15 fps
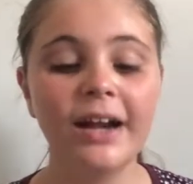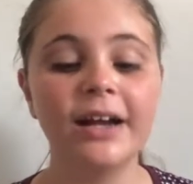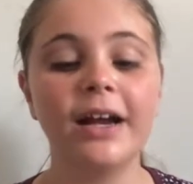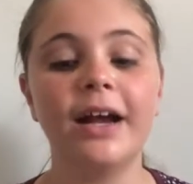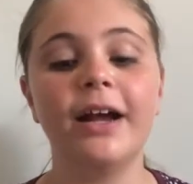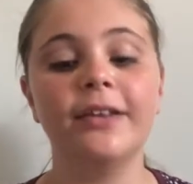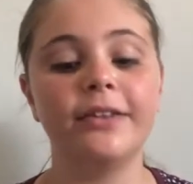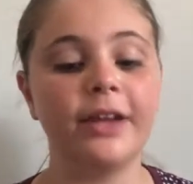
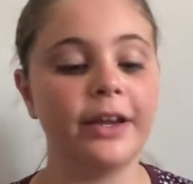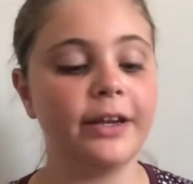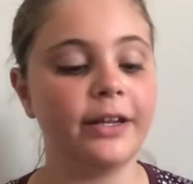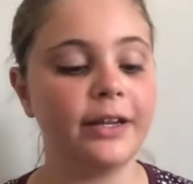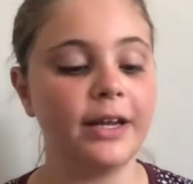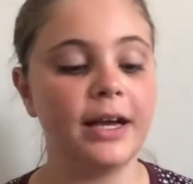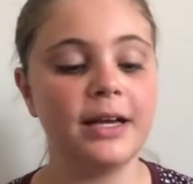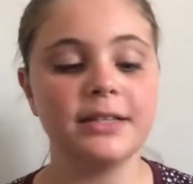And then it
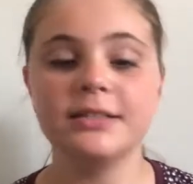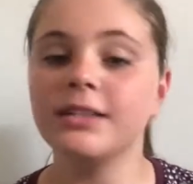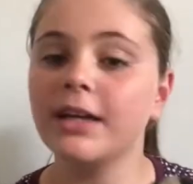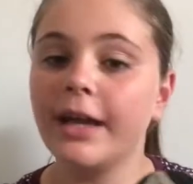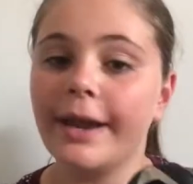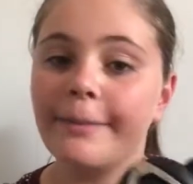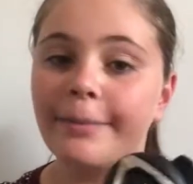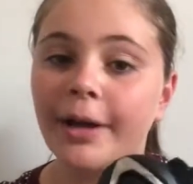has
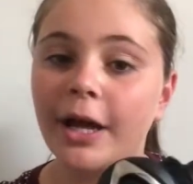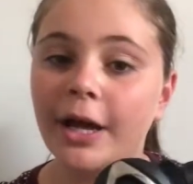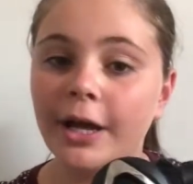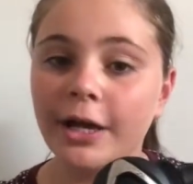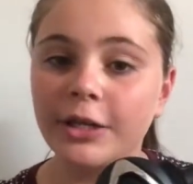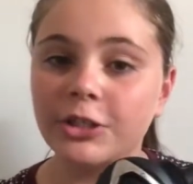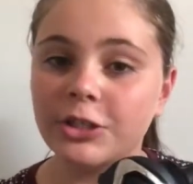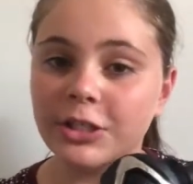a
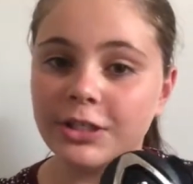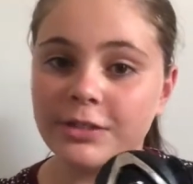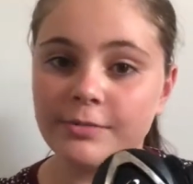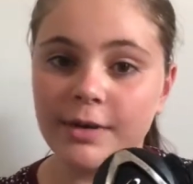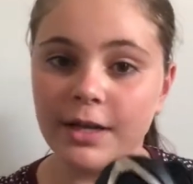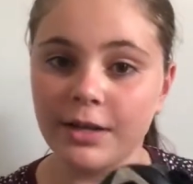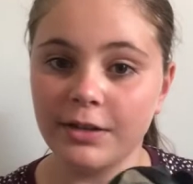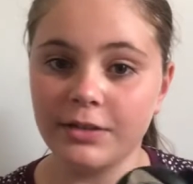purge as well,